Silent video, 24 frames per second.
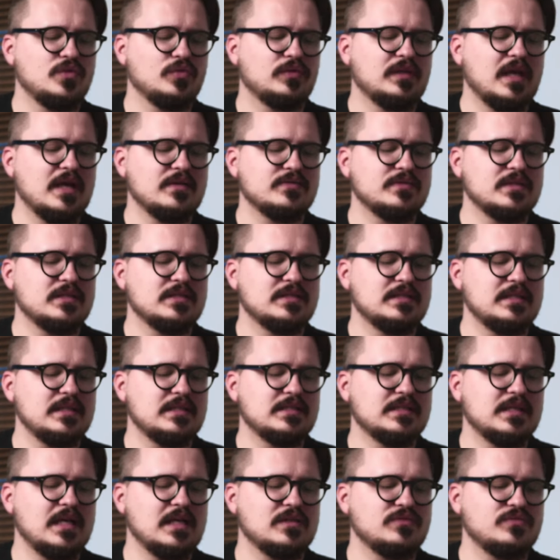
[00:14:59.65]

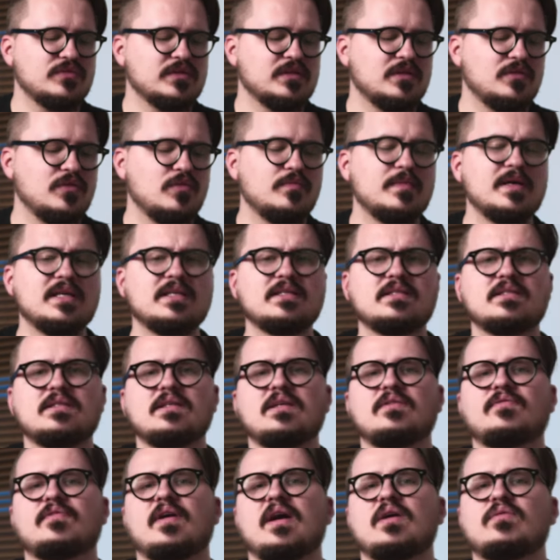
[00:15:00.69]
2600 lumens,
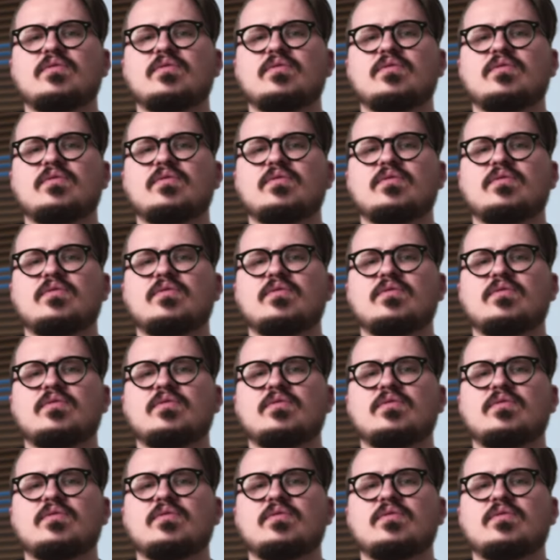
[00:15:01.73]
if I